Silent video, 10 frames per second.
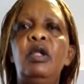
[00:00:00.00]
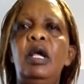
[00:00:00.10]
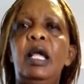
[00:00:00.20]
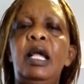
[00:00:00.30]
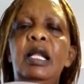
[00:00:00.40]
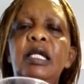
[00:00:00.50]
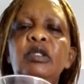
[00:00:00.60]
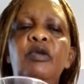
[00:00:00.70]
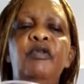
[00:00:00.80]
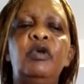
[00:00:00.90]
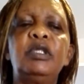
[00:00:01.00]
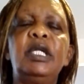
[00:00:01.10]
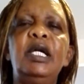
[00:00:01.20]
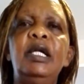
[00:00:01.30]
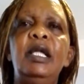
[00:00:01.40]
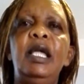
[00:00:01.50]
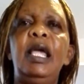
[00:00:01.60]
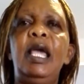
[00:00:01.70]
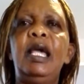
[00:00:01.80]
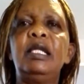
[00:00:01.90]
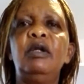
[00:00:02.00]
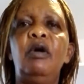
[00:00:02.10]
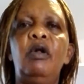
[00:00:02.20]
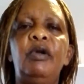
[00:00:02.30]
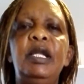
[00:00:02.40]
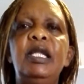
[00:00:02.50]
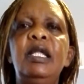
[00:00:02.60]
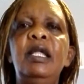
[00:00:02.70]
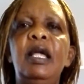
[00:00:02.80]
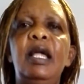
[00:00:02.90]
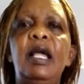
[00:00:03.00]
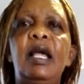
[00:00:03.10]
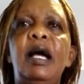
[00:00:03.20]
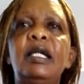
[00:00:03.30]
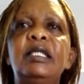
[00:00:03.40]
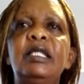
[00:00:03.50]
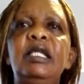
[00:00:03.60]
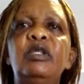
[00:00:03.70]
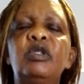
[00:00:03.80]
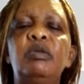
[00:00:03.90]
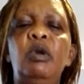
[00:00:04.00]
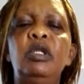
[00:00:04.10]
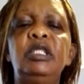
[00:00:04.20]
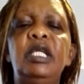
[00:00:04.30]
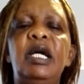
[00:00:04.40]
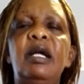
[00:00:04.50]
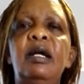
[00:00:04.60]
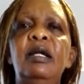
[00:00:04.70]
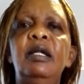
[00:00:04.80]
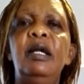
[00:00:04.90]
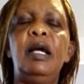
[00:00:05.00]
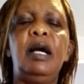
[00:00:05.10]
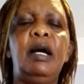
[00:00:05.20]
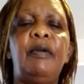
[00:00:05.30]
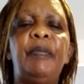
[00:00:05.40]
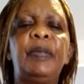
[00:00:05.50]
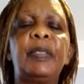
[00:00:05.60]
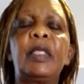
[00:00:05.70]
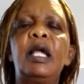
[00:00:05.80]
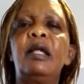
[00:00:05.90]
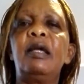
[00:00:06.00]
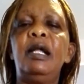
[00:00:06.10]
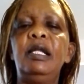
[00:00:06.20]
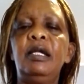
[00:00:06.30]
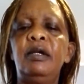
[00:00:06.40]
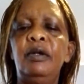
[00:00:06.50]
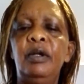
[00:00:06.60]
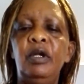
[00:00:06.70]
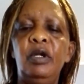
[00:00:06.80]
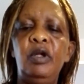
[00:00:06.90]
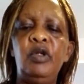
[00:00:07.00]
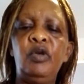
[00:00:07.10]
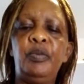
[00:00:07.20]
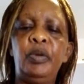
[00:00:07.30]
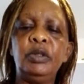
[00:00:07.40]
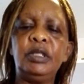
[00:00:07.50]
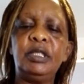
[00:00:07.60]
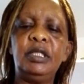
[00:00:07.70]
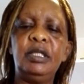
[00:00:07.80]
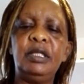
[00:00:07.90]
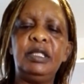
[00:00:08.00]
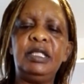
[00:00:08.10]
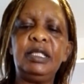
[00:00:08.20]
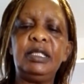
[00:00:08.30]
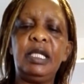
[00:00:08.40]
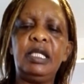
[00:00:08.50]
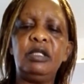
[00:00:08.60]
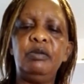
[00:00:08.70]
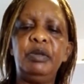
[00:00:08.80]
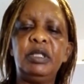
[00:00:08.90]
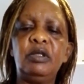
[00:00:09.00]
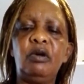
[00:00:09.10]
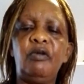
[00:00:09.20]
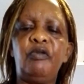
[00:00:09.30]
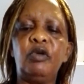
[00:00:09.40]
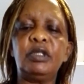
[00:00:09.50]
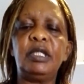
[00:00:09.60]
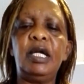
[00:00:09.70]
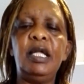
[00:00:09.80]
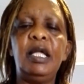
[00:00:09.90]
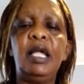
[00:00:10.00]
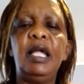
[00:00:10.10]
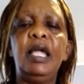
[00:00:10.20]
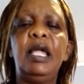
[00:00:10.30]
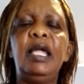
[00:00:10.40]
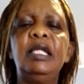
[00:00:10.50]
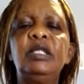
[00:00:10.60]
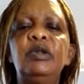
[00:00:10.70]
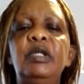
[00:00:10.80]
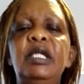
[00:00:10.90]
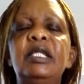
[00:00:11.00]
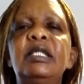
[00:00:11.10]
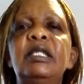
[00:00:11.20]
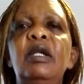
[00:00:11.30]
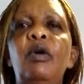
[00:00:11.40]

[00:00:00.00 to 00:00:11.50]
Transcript: a glass of water and already cut into small chunk garlic. You put just a little bit of water into this,